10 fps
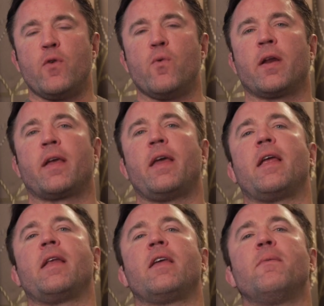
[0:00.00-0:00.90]
you want to get
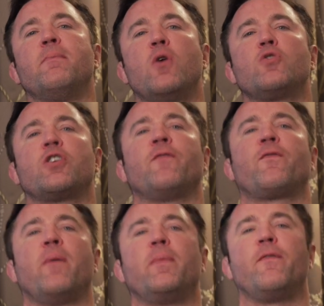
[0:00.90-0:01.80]
any emotion
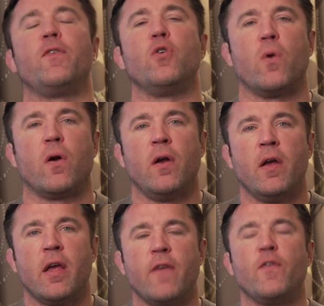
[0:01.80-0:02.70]
from the viewer,
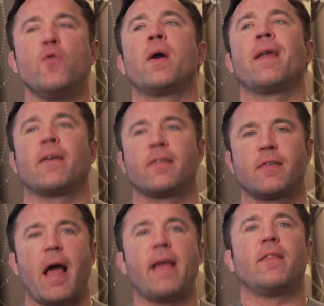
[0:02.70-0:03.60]
if you want to
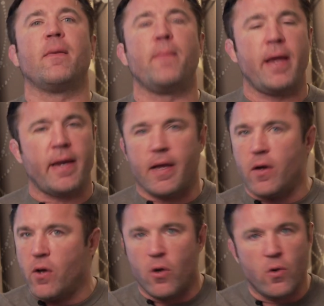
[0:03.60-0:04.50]
excite the
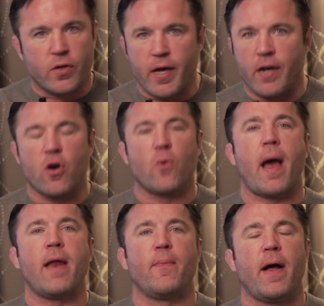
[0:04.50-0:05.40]
media who's going to go
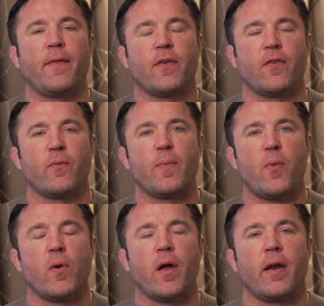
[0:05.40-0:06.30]
write about this and
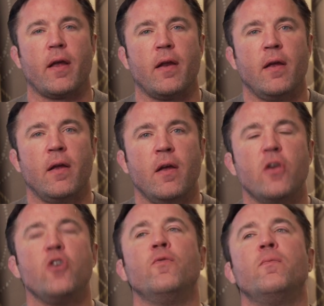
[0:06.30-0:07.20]
report on it,
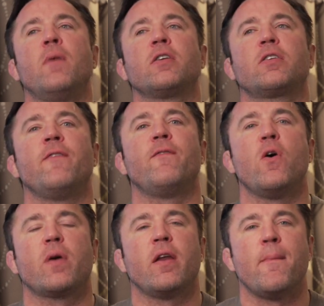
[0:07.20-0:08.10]
you must
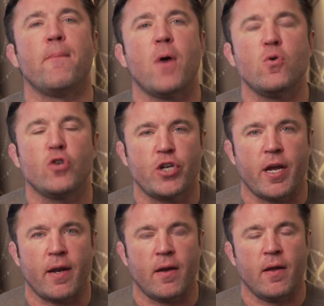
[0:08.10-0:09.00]
invoke an
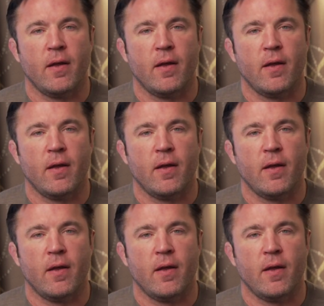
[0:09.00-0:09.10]
emotion.